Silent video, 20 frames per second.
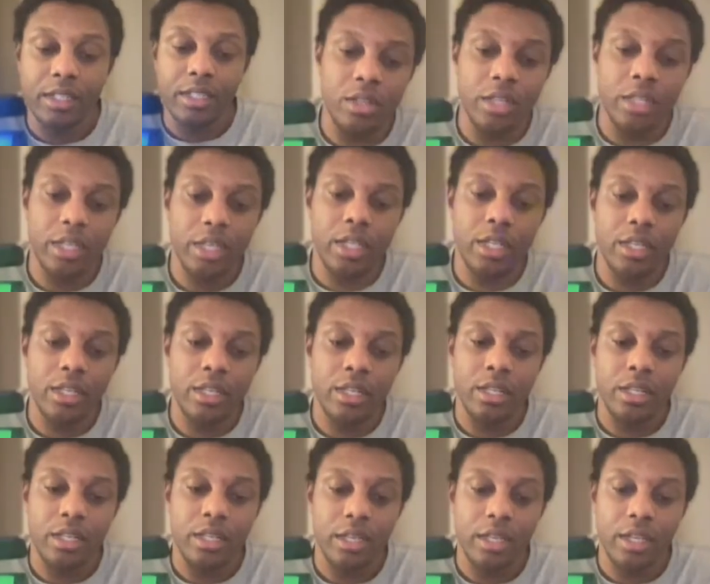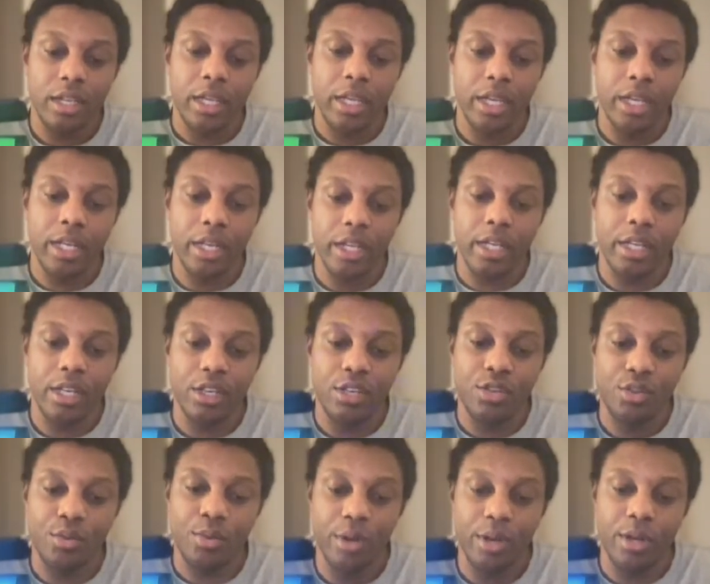So we can actually just go
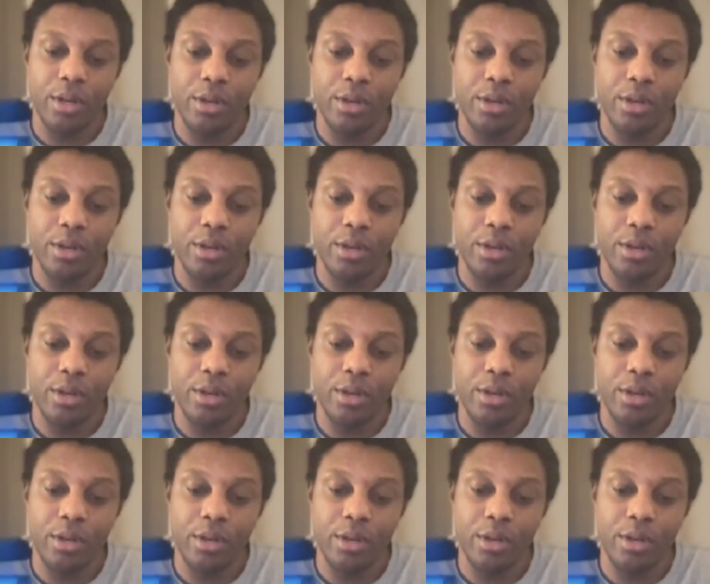here to